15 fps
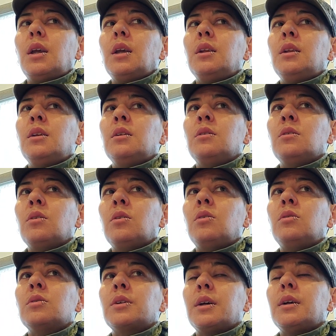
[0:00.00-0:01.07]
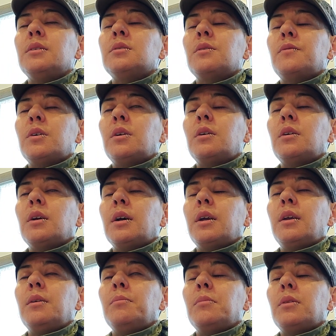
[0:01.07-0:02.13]
any and all kinds of art. I
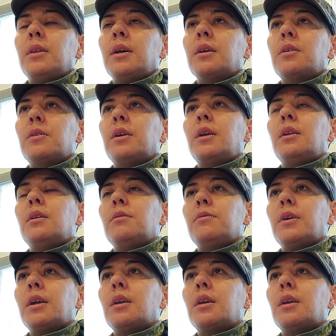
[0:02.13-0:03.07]
am that creative.